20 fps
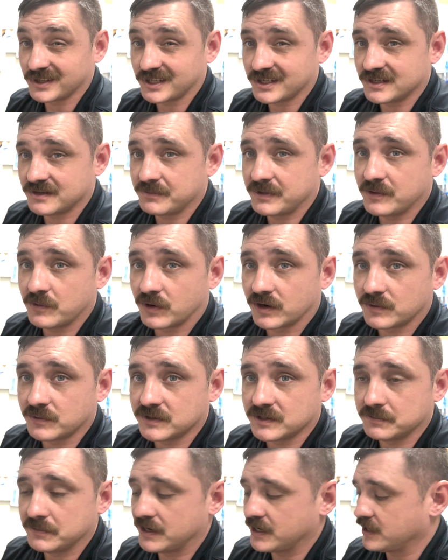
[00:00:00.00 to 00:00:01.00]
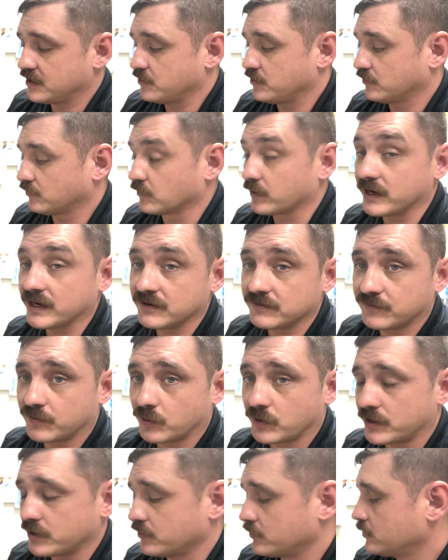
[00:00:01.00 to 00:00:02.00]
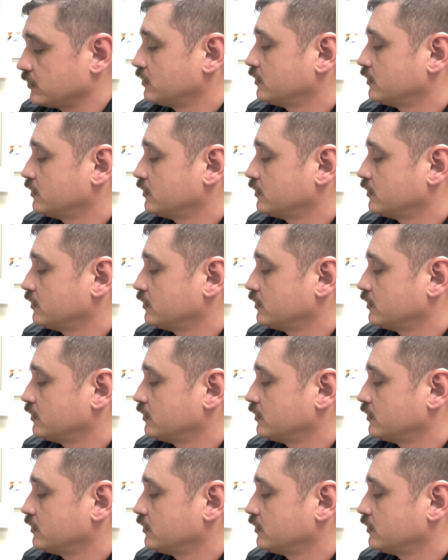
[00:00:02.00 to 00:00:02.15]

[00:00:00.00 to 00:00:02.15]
good to be working with a buddy who can read it for you.